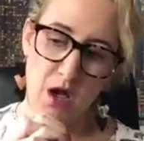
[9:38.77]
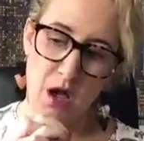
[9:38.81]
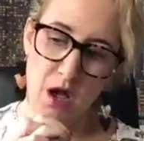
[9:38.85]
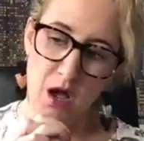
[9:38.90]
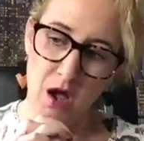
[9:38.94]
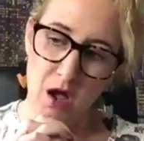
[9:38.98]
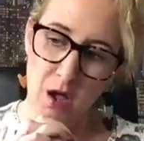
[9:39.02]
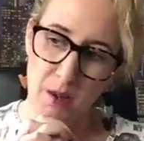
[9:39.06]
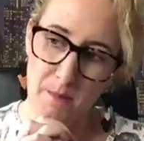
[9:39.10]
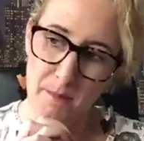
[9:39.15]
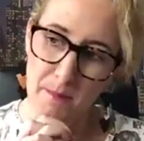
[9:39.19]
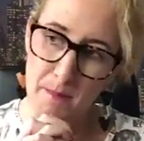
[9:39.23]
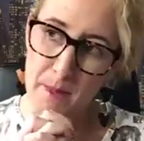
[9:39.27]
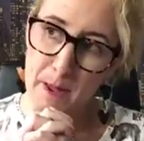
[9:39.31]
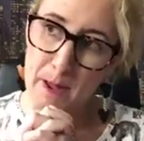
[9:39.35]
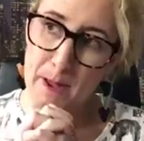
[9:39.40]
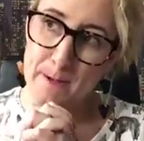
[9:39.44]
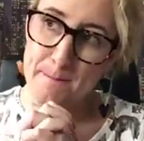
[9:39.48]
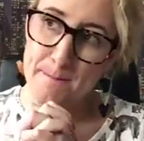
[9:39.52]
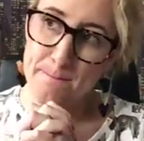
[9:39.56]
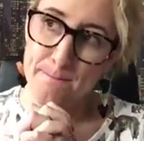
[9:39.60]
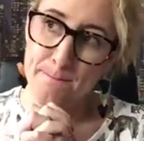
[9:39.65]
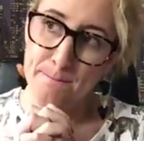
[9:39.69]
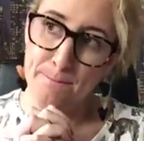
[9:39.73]

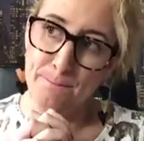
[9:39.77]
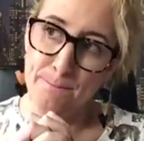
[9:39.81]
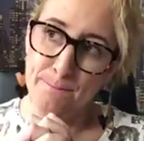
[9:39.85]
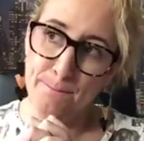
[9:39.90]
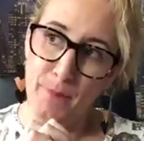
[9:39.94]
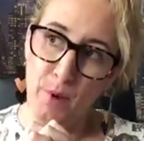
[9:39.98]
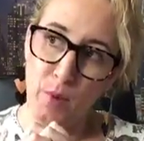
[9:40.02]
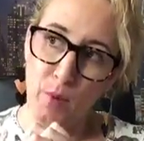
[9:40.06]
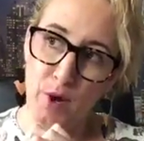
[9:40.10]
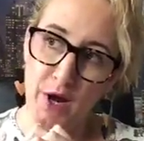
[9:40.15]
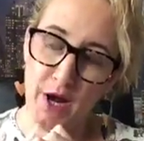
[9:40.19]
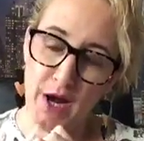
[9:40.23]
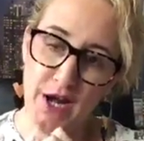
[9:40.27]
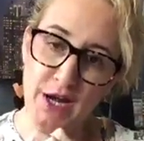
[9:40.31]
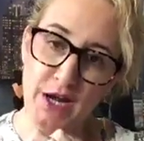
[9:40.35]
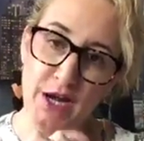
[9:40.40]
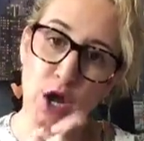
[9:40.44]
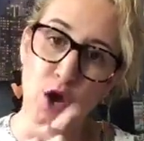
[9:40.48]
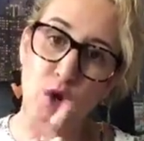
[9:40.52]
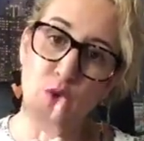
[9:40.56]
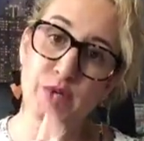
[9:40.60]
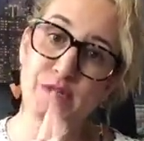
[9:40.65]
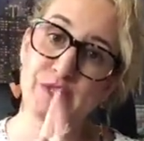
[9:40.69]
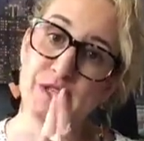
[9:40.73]
But what I
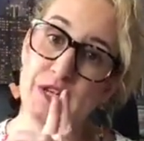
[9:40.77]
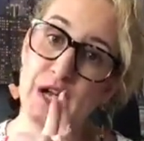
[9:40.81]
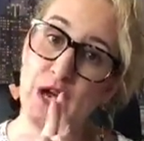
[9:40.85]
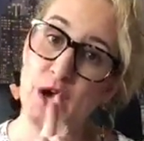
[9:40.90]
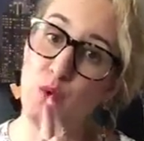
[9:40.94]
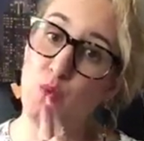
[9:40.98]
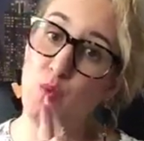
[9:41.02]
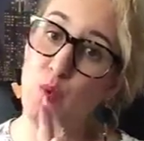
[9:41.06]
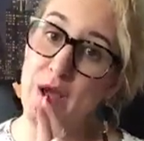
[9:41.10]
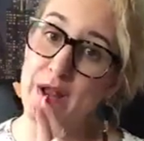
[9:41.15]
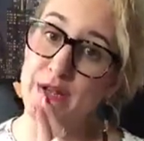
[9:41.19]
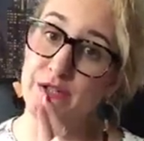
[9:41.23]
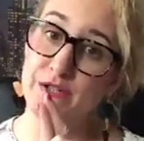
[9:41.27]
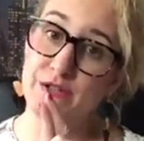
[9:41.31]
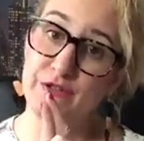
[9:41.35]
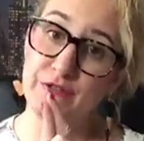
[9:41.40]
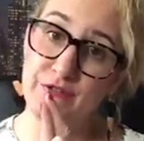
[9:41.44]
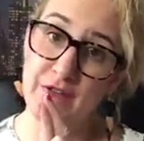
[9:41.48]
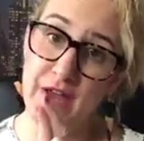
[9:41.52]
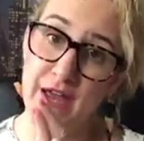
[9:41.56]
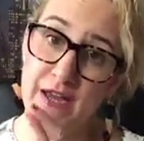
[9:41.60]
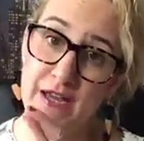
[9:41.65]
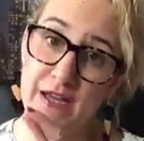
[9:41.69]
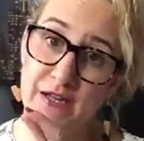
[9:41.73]
know is that I went to
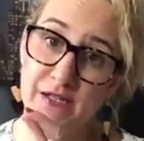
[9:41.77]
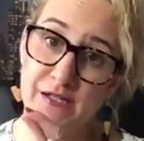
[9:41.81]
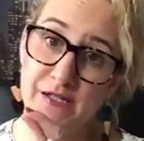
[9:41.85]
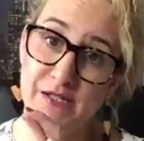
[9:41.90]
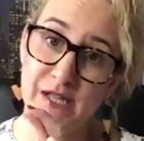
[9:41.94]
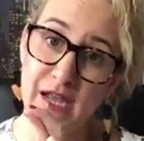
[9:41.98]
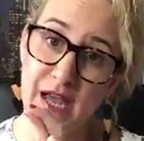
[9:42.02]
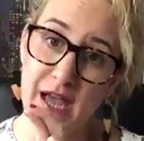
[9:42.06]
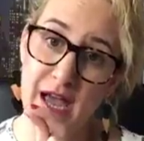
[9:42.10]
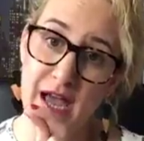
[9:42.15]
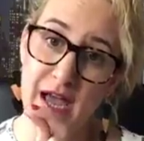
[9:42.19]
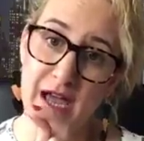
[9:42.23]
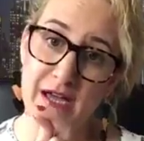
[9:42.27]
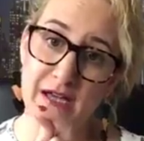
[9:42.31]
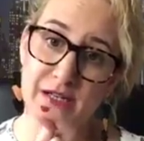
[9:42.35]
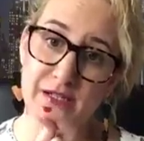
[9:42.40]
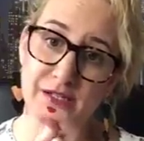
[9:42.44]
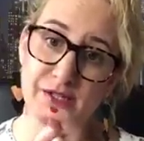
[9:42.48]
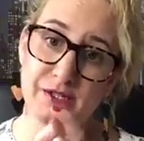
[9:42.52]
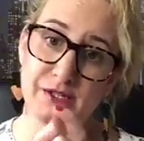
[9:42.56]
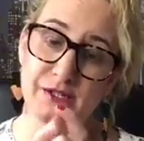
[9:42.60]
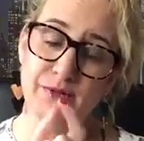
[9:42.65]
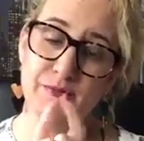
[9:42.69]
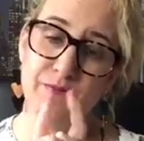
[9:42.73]
Vegas
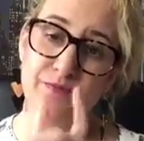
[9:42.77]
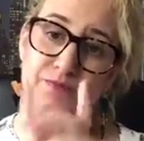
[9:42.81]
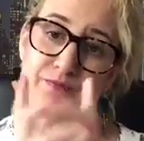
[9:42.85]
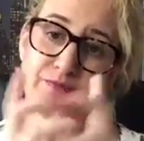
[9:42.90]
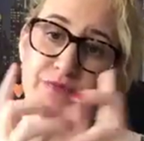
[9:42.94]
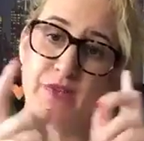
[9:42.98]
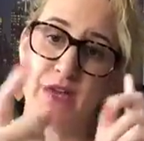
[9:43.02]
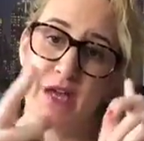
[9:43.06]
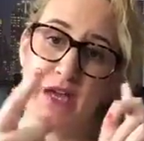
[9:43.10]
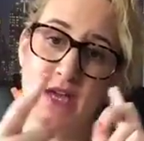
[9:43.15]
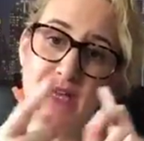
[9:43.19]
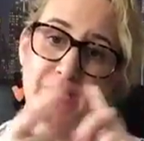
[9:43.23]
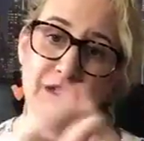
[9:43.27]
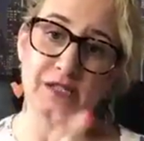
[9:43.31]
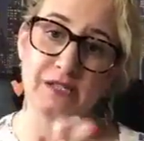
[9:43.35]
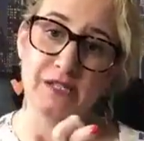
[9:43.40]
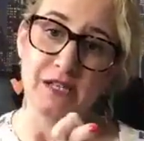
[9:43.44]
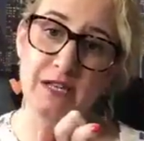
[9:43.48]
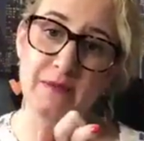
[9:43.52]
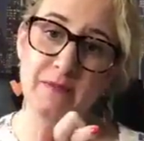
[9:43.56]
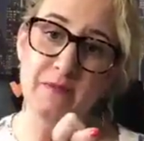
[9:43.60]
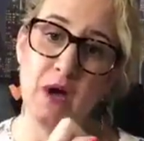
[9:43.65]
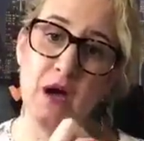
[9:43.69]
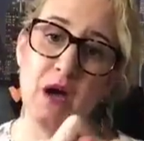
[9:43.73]
as a
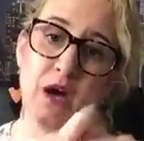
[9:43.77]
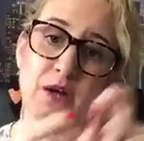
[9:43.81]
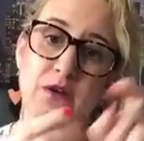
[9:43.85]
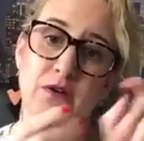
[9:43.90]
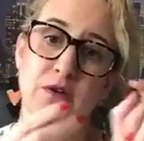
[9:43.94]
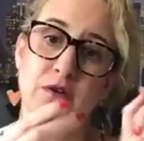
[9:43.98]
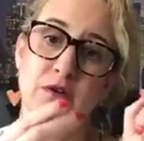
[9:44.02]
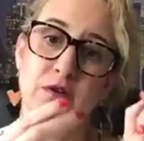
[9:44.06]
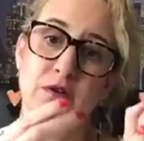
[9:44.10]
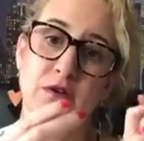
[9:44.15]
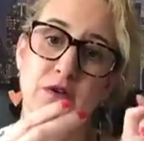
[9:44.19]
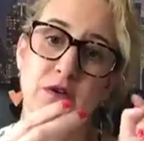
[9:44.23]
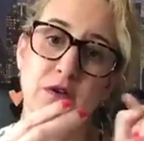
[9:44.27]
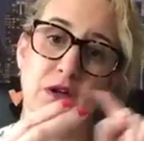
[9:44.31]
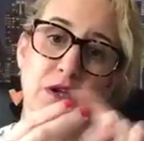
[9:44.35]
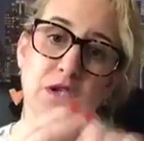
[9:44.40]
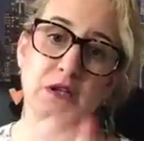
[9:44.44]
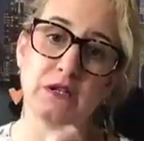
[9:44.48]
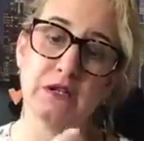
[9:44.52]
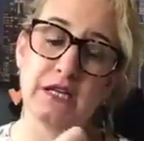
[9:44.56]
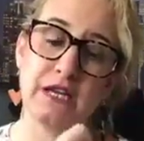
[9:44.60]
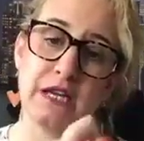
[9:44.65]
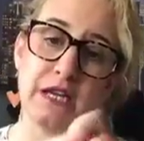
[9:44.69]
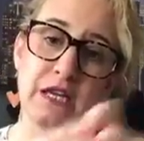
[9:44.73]
Z model,
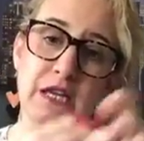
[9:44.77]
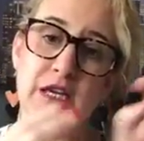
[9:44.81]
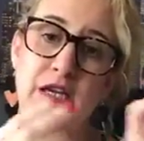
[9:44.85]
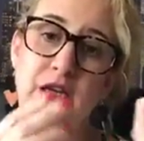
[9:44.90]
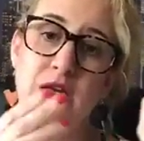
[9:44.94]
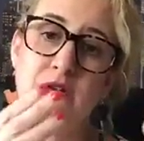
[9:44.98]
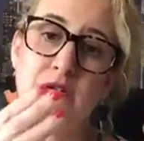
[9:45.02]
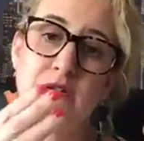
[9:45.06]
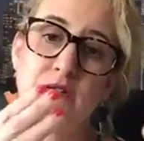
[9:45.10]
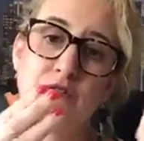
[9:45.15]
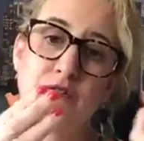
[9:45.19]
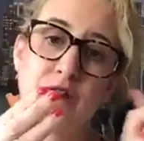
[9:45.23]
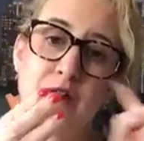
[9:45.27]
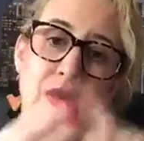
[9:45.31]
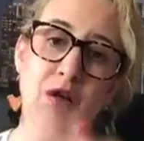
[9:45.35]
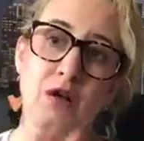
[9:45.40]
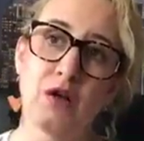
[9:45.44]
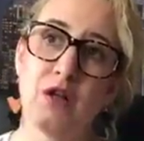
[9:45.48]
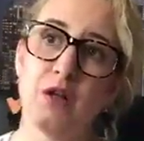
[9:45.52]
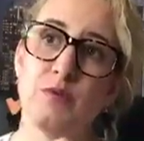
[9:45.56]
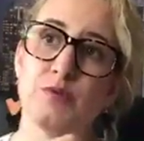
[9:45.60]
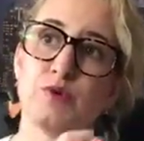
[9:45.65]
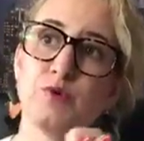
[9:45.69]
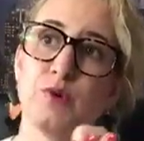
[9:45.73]
Elite,
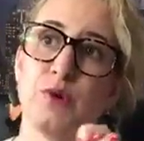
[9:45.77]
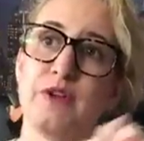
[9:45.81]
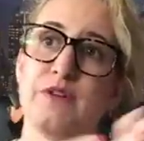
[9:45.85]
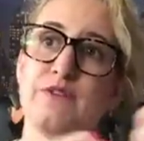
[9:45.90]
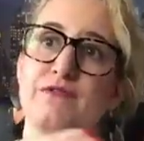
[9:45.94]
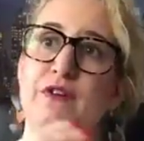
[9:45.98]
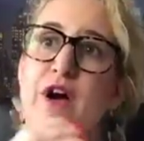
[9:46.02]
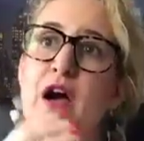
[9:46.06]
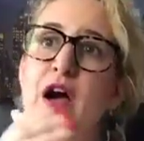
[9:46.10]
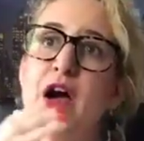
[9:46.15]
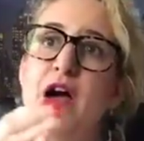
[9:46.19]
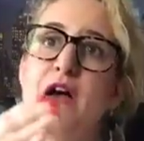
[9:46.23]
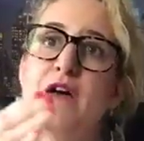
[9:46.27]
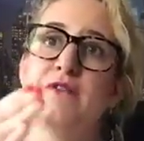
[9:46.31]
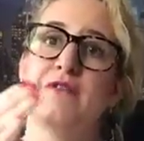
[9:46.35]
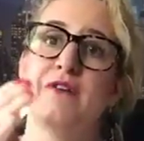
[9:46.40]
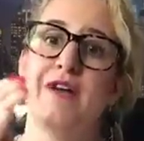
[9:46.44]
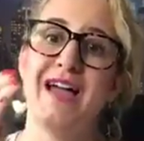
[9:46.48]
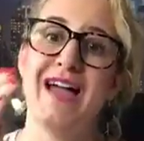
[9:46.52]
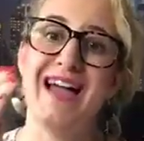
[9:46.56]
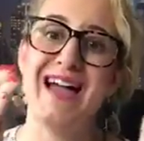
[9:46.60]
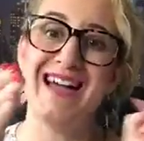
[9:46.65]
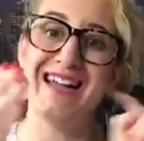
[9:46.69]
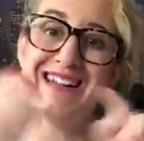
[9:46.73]
Crown Club 25,
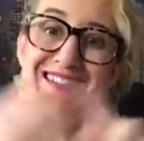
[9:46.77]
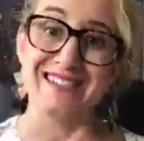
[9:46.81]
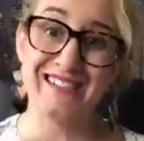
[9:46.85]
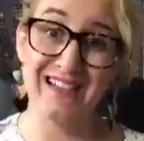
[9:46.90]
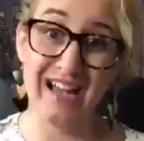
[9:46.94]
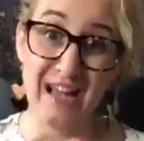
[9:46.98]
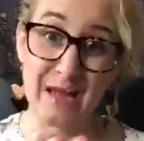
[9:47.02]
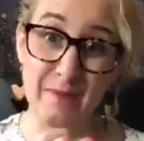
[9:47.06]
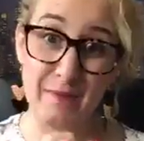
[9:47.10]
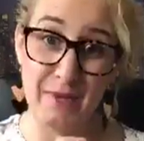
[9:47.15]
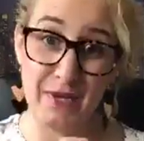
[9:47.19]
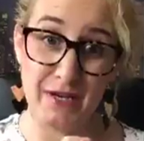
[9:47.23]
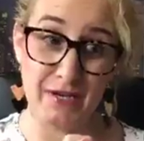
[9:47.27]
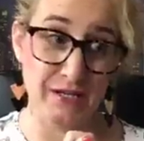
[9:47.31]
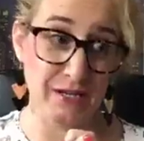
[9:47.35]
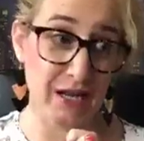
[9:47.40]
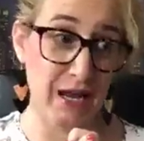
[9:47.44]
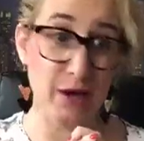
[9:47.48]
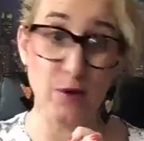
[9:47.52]
and Diamond.